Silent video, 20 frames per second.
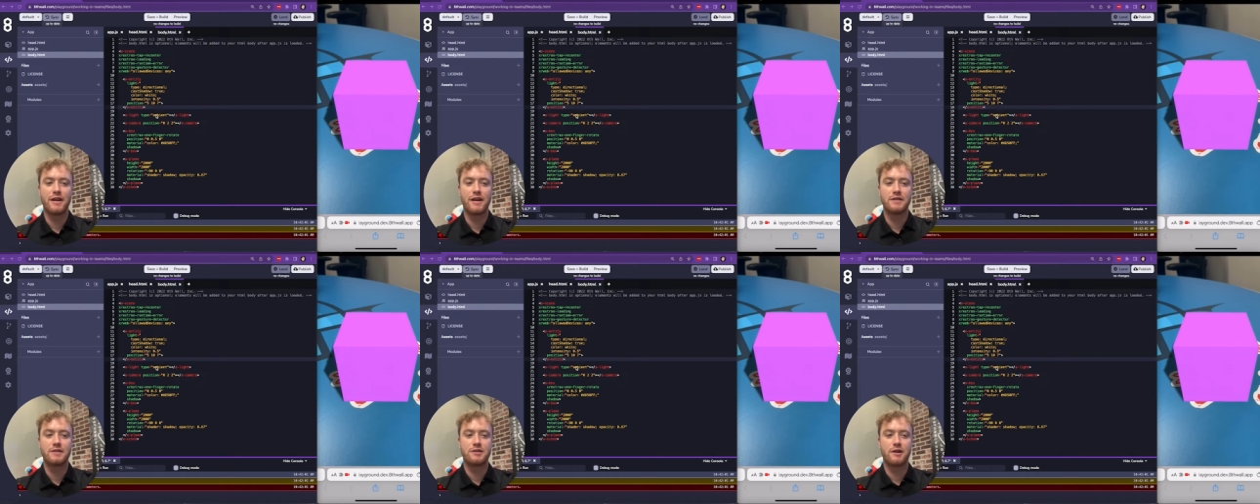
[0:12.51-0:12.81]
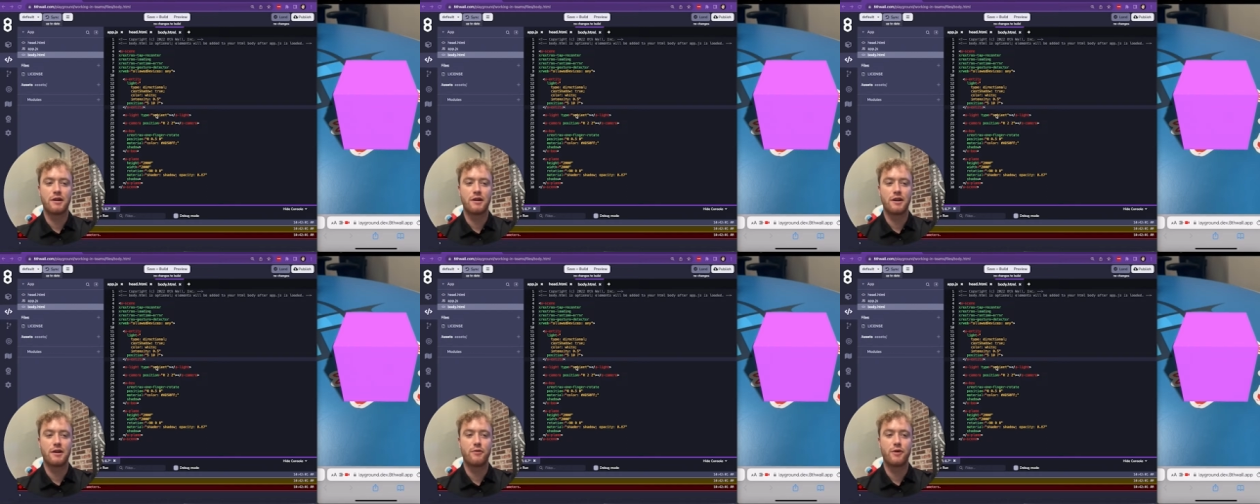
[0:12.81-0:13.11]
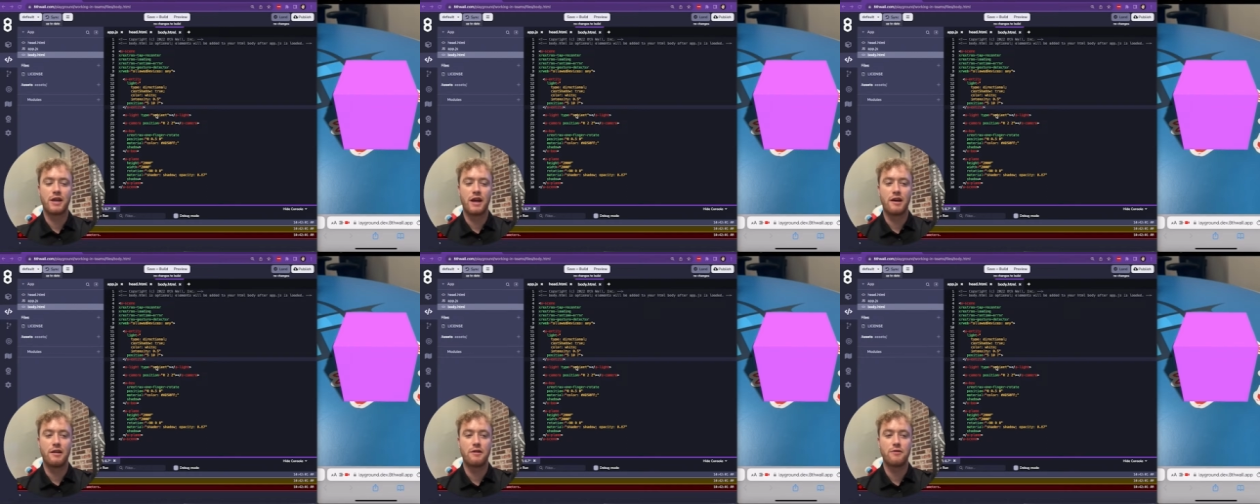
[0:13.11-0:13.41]
started with
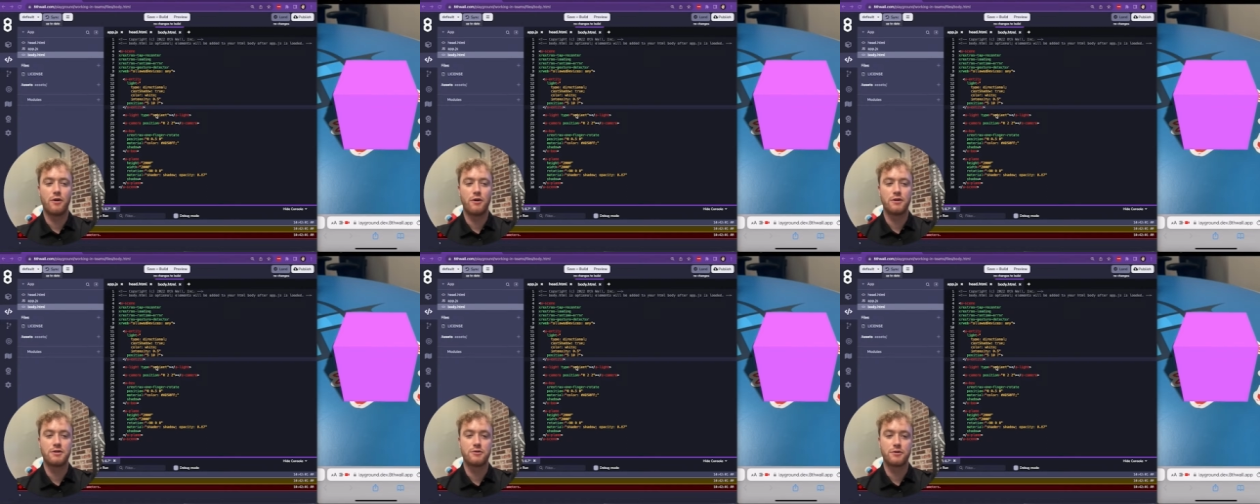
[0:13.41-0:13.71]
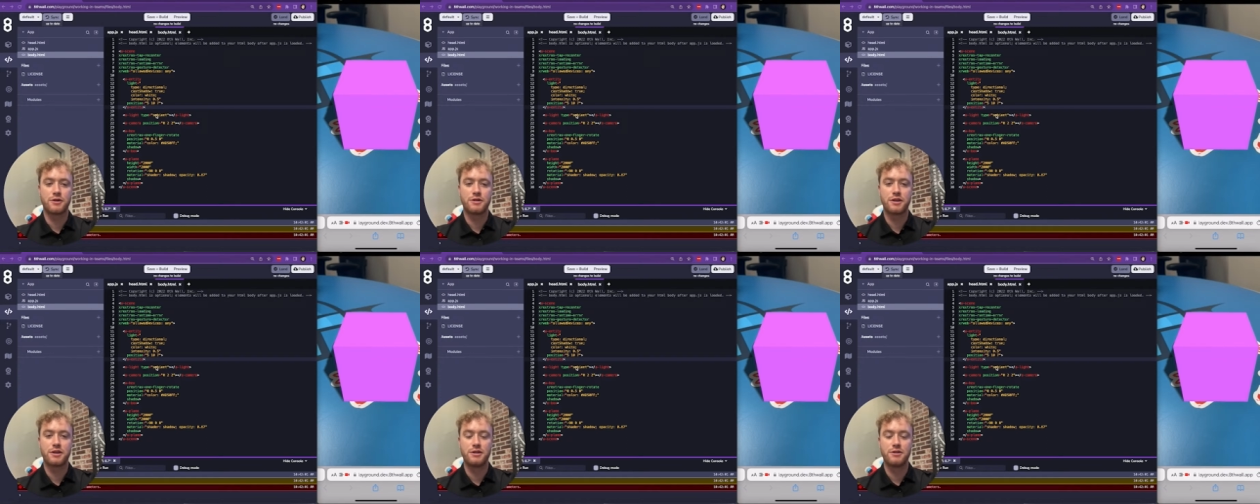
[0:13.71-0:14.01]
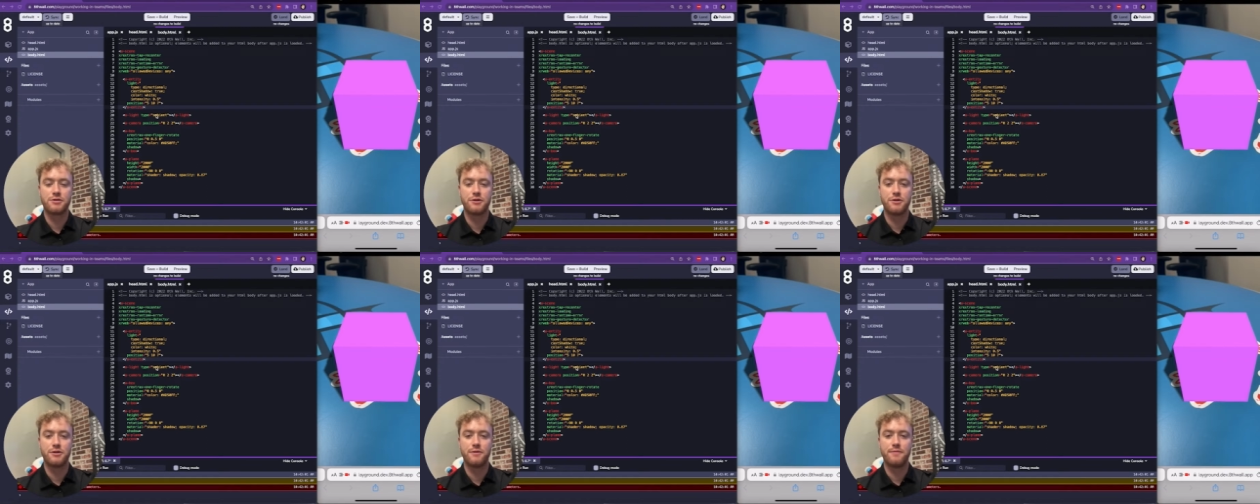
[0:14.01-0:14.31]
8th Wall source
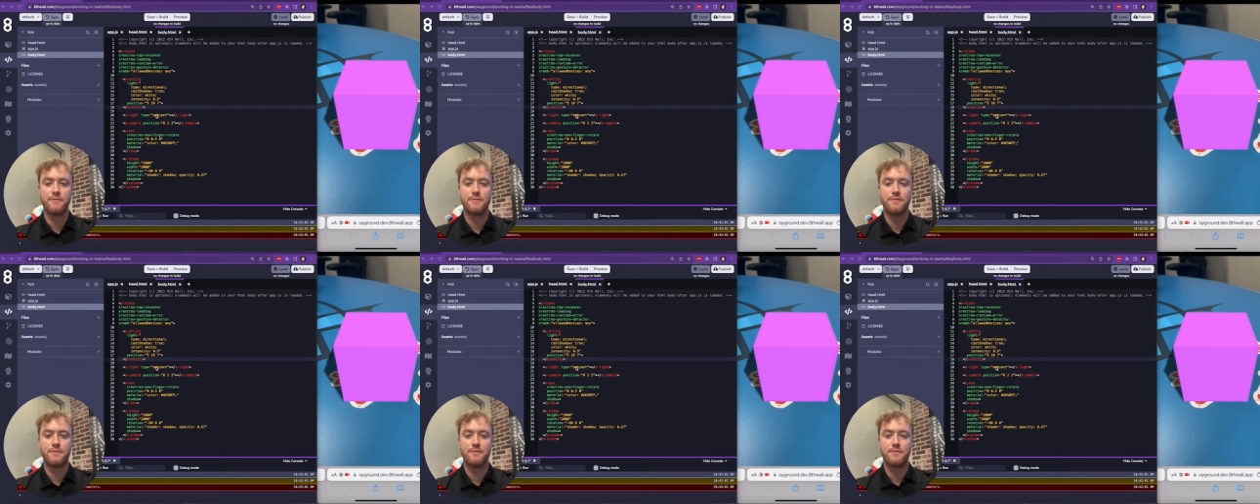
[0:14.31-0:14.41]
control.